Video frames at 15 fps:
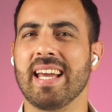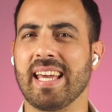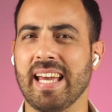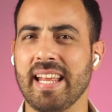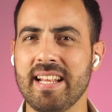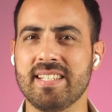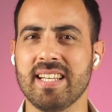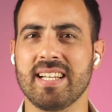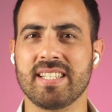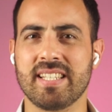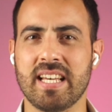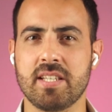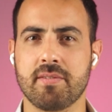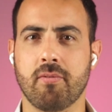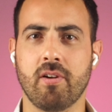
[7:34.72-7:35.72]
Can it
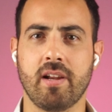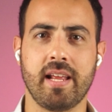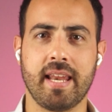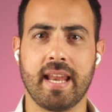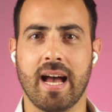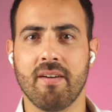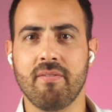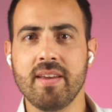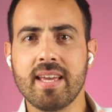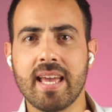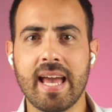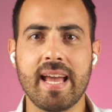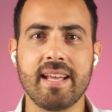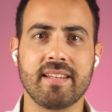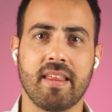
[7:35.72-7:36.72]
successfully
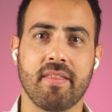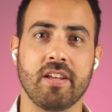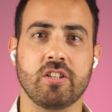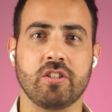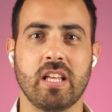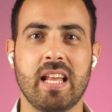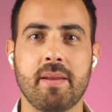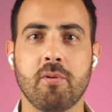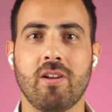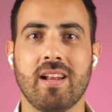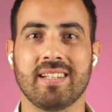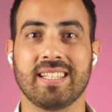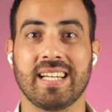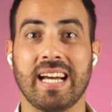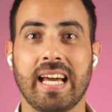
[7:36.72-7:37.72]
navigate the turbulent